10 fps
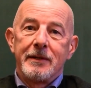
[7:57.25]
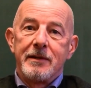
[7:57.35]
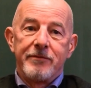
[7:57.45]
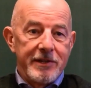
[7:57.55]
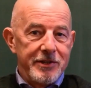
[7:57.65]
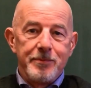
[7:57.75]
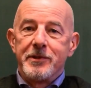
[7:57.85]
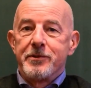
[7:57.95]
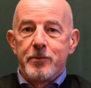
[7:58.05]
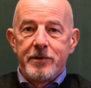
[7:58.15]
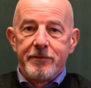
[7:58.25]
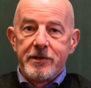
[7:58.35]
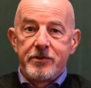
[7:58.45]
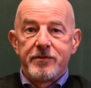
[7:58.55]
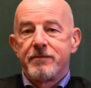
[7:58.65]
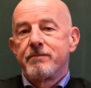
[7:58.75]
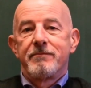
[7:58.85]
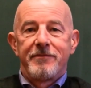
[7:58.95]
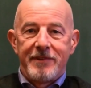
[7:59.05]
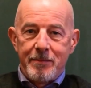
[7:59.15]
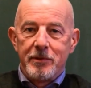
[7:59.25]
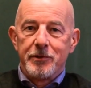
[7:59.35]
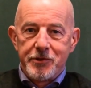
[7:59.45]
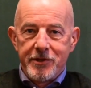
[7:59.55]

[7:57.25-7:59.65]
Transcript: invited me to one of his fabulous